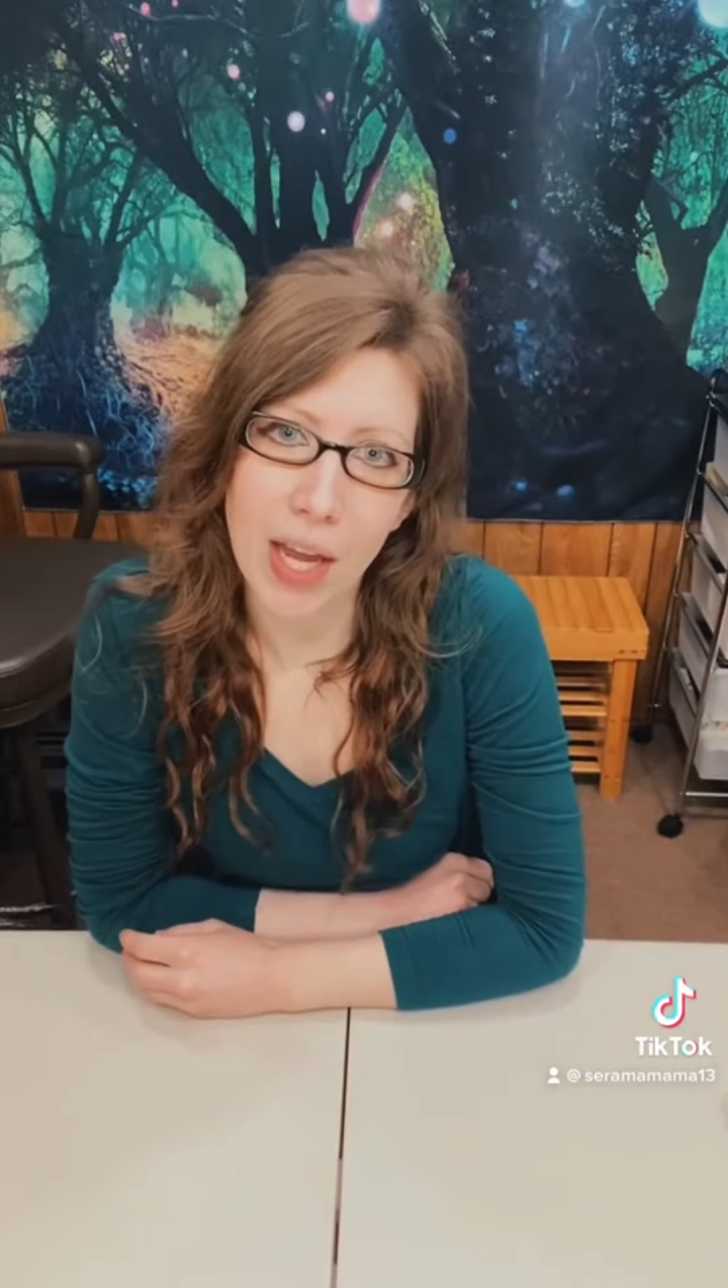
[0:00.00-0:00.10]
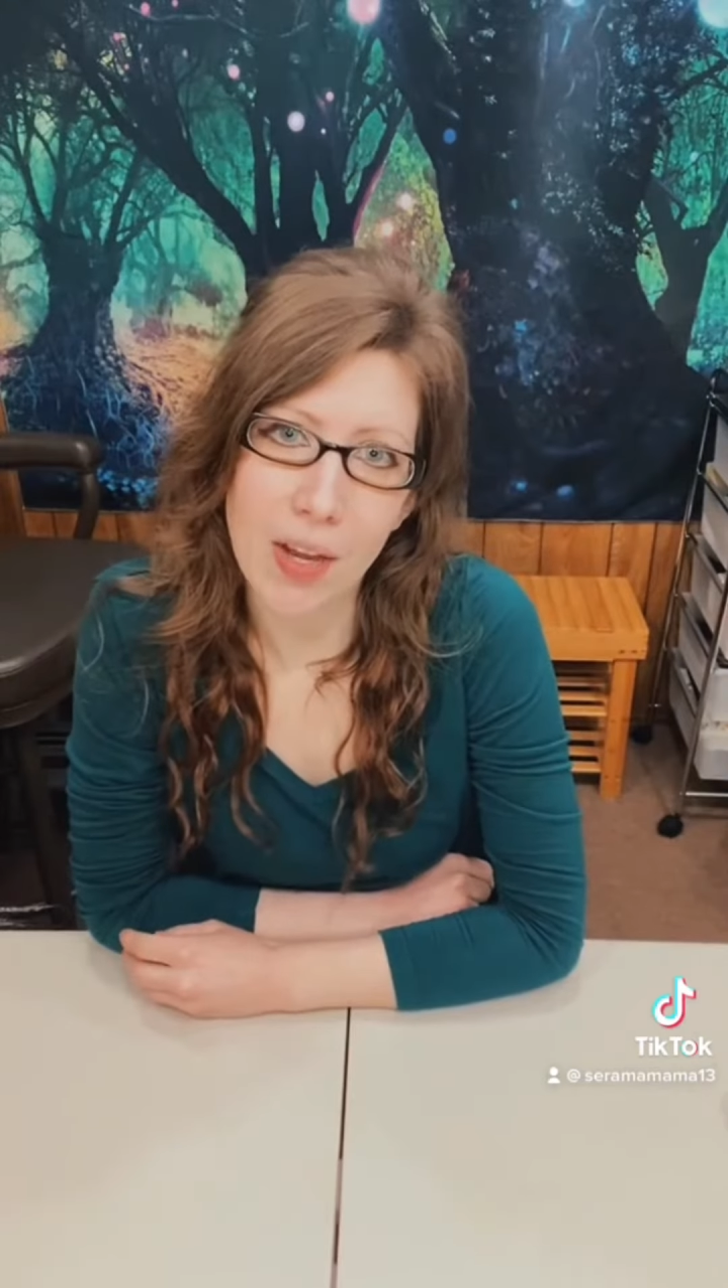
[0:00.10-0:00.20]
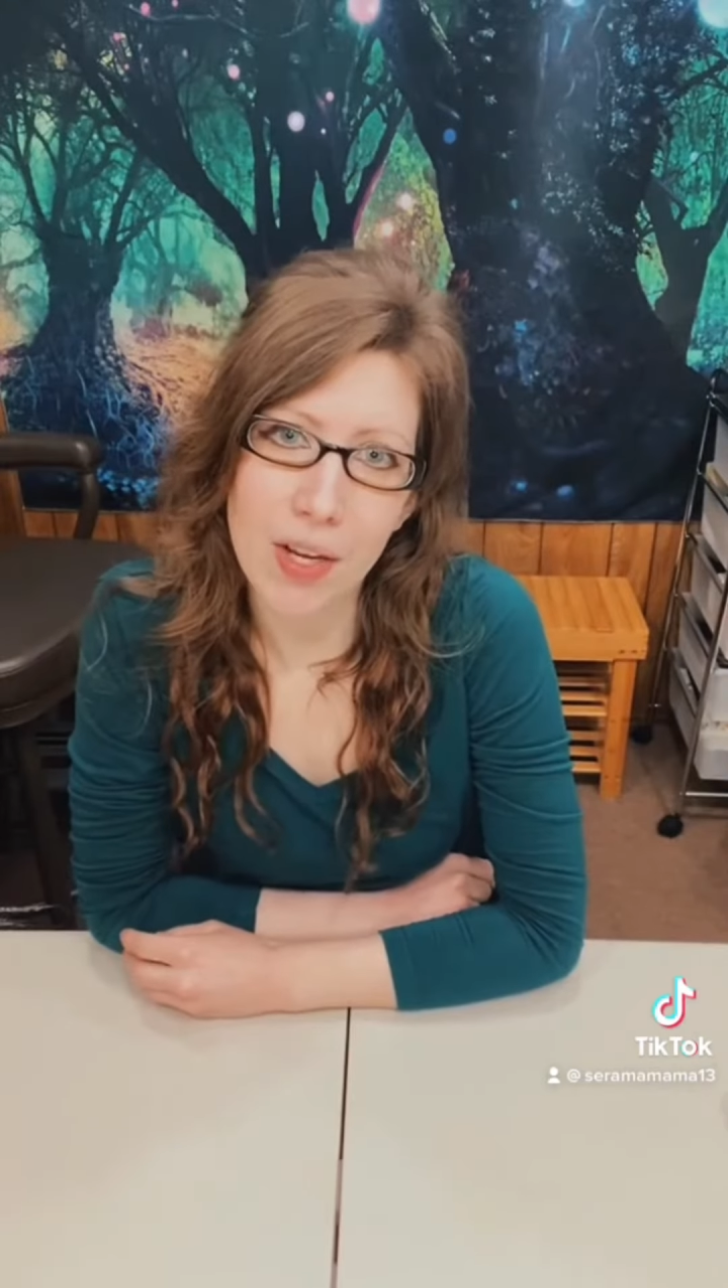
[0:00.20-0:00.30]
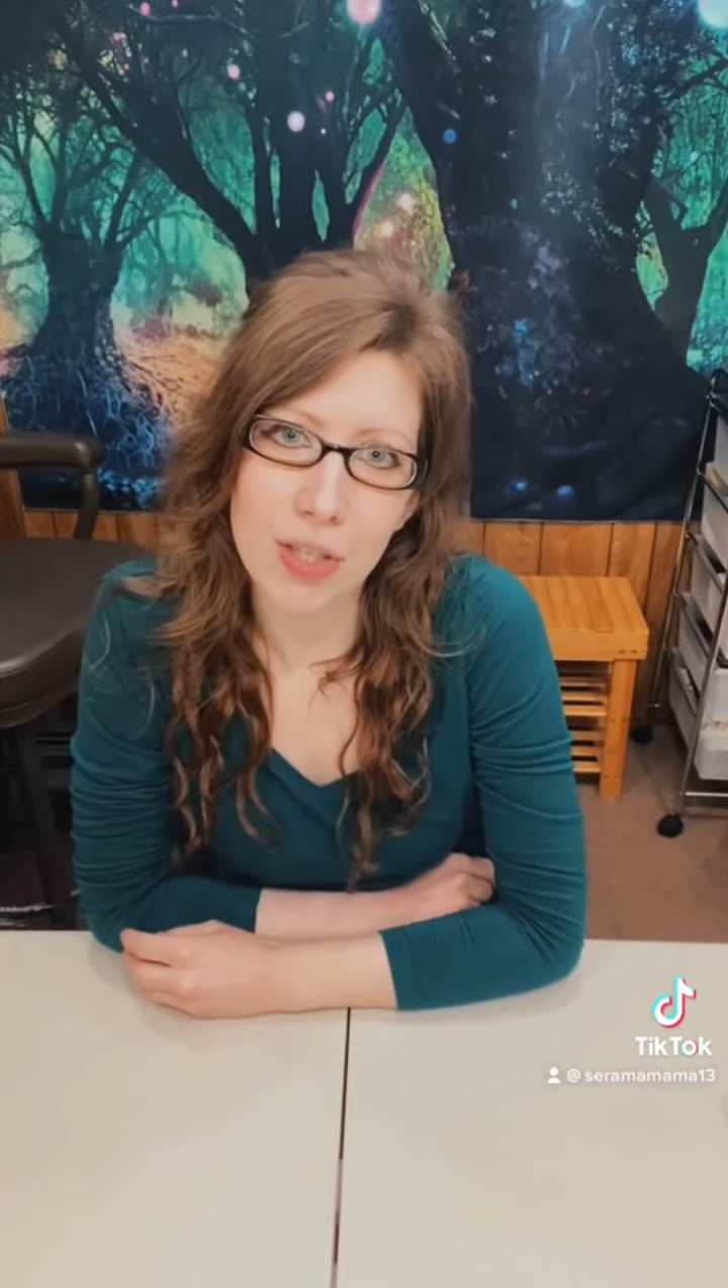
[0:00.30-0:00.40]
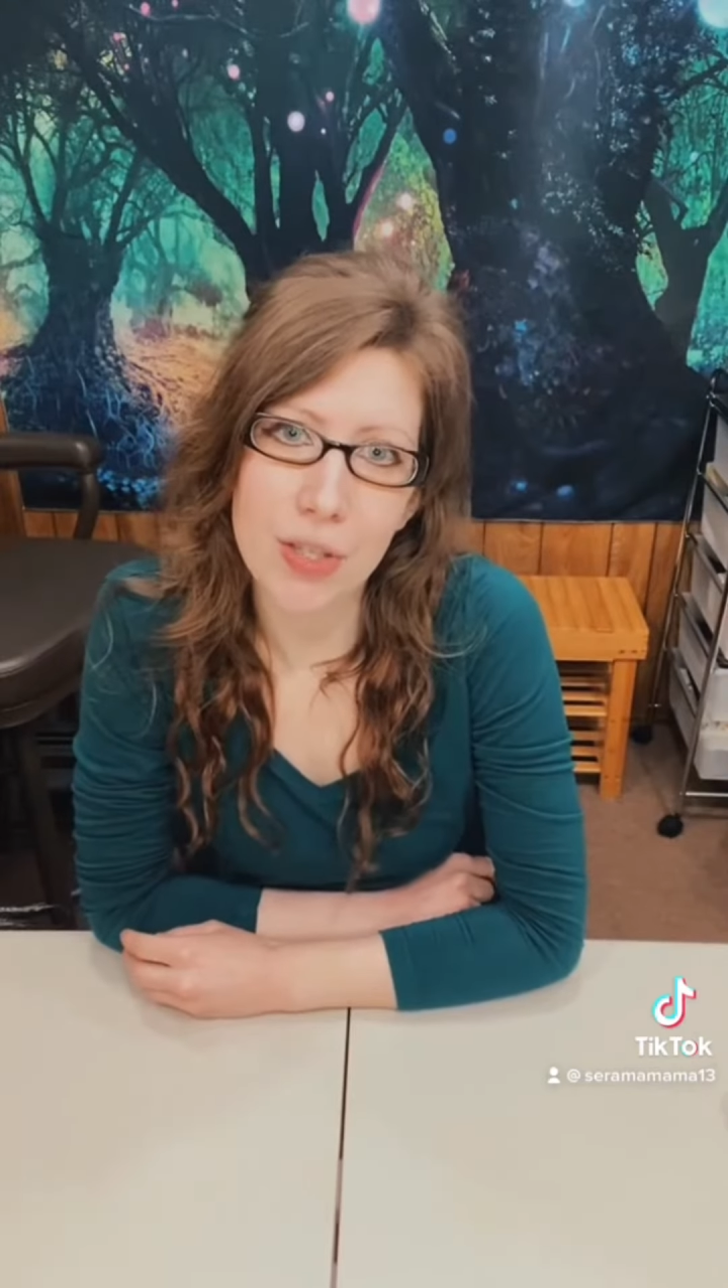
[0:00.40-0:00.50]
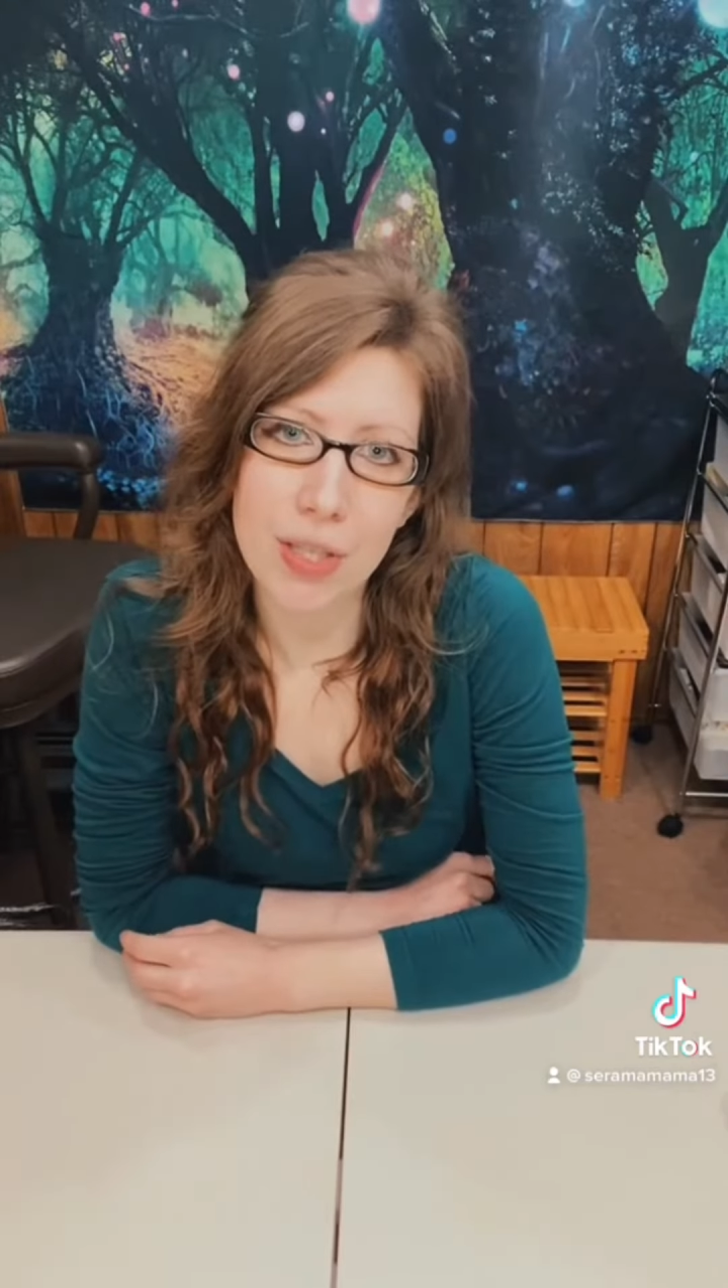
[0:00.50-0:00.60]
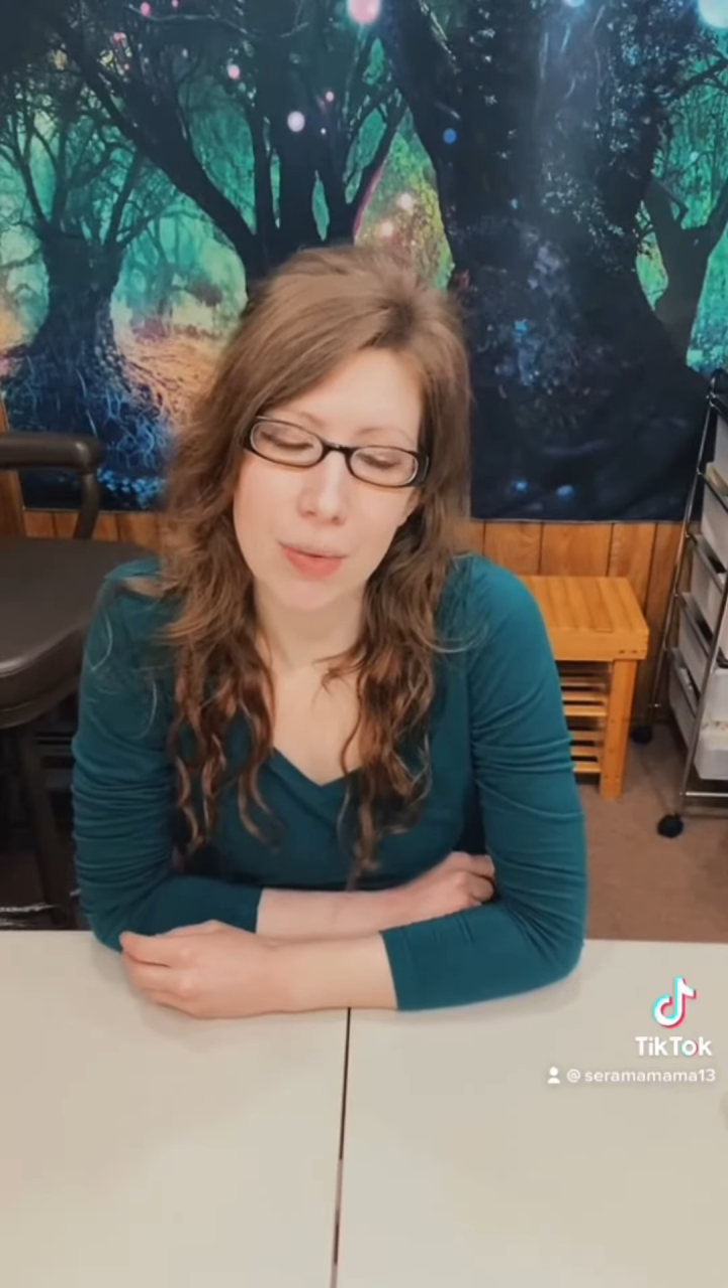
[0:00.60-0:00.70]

conditions in the